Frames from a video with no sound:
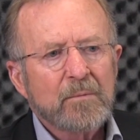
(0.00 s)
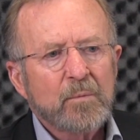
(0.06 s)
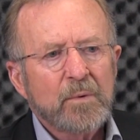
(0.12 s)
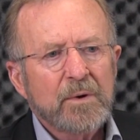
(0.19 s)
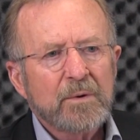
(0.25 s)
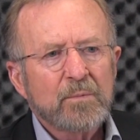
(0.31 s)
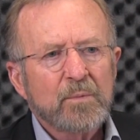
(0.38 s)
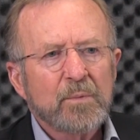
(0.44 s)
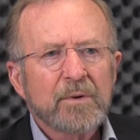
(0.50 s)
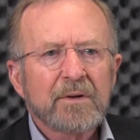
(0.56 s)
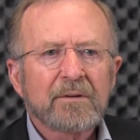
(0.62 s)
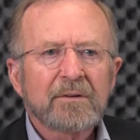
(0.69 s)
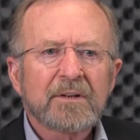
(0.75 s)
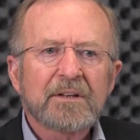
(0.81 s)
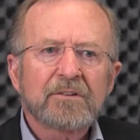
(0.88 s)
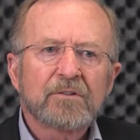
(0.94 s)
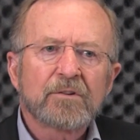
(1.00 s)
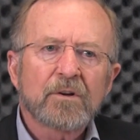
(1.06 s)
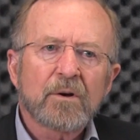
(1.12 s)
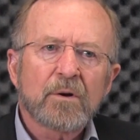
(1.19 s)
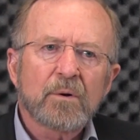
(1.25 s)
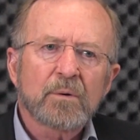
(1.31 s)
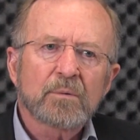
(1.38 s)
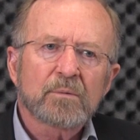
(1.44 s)
we really
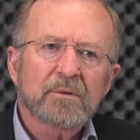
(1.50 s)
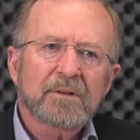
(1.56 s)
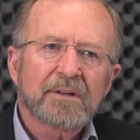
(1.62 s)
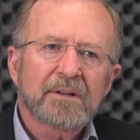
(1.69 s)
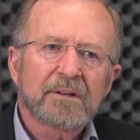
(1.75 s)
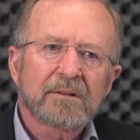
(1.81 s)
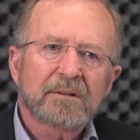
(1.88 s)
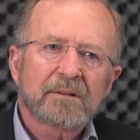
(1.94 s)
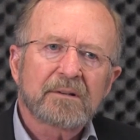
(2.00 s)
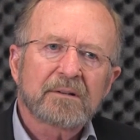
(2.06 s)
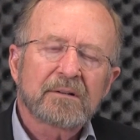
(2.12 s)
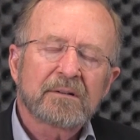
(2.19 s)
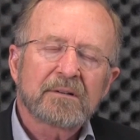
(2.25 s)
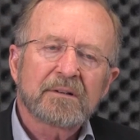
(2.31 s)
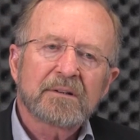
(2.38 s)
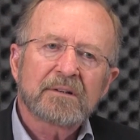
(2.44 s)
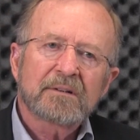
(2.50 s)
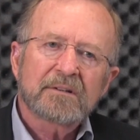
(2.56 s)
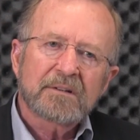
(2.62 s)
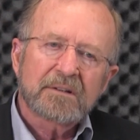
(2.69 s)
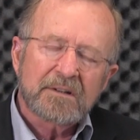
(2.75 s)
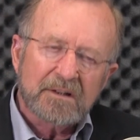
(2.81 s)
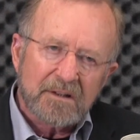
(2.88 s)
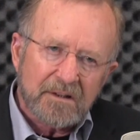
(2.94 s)
don't
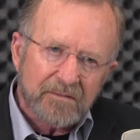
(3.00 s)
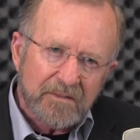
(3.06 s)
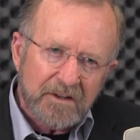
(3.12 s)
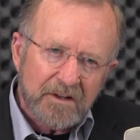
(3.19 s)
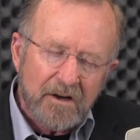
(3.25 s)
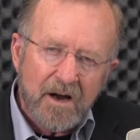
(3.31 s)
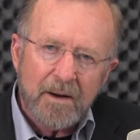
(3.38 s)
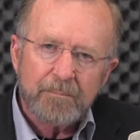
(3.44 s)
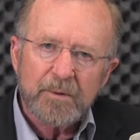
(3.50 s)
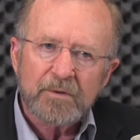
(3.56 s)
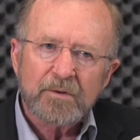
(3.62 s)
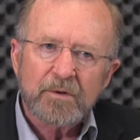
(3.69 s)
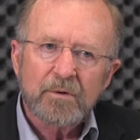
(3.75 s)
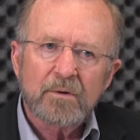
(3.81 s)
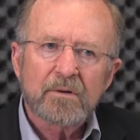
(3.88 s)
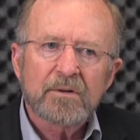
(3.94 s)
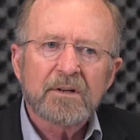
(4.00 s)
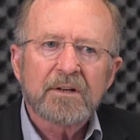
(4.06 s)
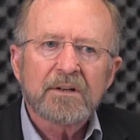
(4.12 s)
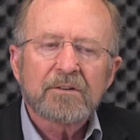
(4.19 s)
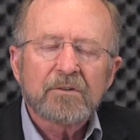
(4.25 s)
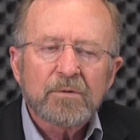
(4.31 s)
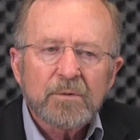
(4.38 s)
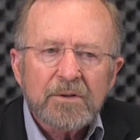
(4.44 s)
get the
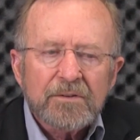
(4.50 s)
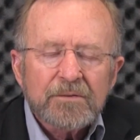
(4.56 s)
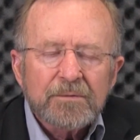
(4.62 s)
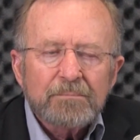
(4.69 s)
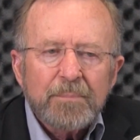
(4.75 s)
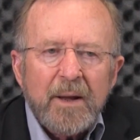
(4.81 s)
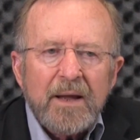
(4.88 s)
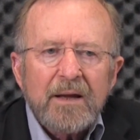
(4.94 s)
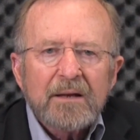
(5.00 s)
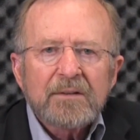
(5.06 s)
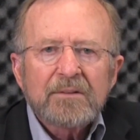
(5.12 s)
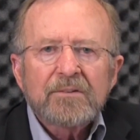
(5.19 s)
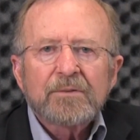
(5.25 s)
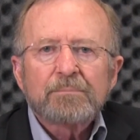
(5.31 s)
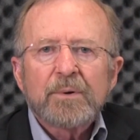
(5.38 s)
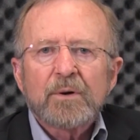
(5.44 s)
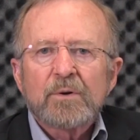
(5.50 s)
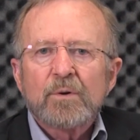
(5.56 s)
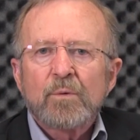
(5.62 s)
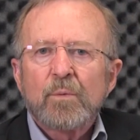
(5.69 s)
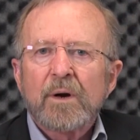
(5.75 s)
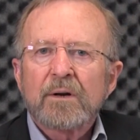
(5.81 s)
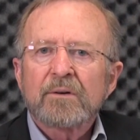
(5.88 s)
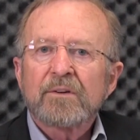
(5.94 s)
opportunity to expand spirit
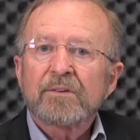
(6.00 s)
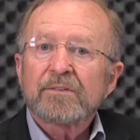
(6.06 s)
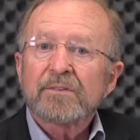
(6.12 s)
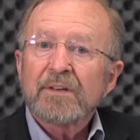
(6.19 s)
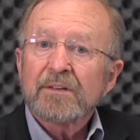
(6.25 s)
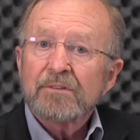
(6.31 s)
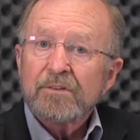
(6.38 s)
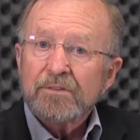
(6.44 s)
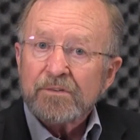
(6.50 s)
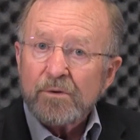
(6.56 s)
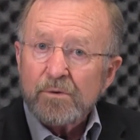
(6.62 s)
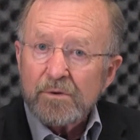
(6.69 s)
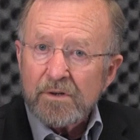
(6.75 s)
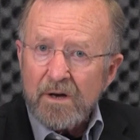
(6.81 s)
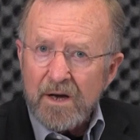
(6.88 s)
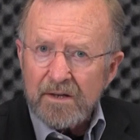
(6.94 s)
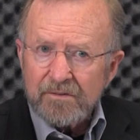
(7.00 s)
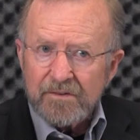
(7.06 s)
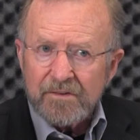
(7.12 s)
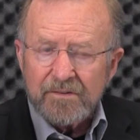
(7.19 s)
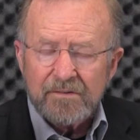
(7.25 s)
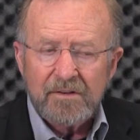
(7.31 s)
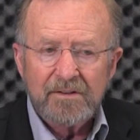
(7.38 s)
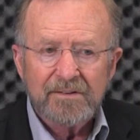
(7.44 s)
awareness into soul
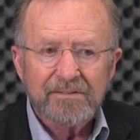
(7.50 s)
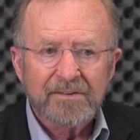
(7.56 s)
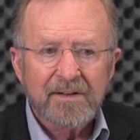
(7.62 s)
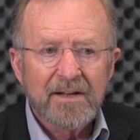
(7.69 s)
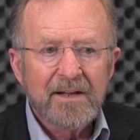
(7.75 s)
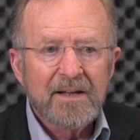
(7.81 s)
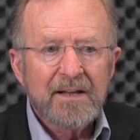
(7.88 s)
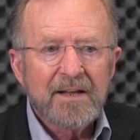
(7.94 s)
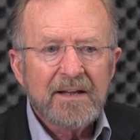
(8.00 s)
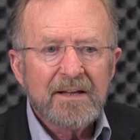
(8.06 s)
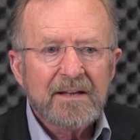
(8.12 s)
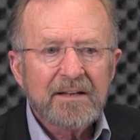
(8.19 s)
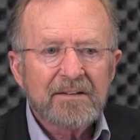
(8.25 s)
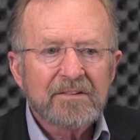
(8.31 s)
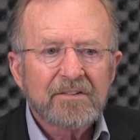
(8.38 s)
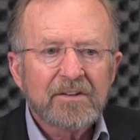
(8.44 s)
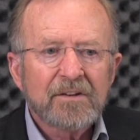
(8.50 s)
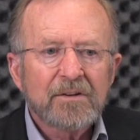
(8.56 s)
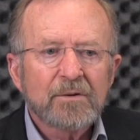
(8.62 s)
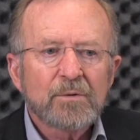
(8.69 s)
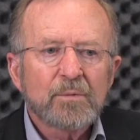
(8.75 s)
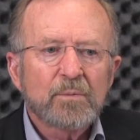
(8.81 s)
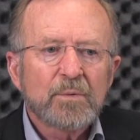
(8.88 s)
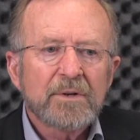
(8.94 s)
consciousness
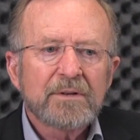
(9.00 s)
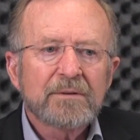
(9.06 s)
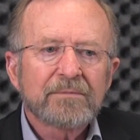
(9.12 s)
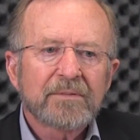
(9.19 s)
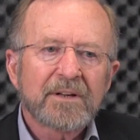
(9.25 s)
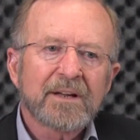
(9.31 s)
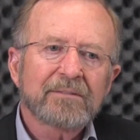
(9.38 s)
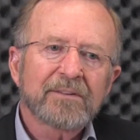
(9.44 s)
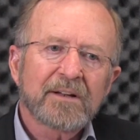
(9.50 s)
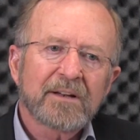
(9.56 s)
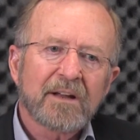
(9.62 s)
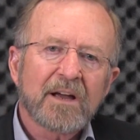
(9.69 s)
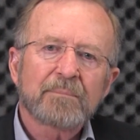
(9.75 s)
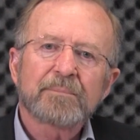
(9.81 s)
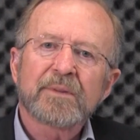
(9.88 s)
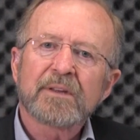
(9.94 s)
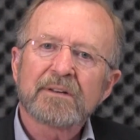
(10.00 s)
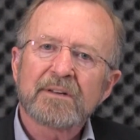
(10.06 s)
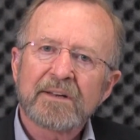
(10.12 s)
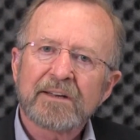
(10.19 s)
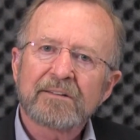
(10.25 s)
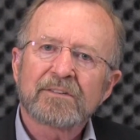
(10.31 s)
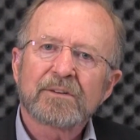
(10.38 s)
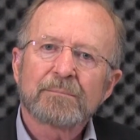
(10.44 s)
until we've given up the
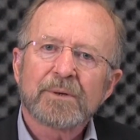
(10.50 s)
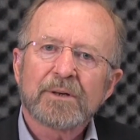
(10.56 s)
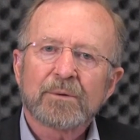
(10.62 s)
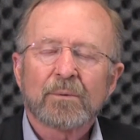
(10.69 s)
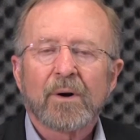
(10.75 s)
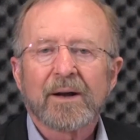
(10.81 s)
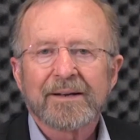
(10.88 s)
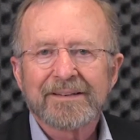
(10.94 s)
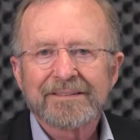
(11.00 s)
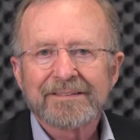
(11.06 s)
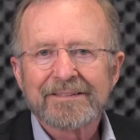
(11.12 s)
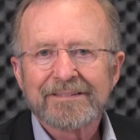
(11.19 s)
need to be right.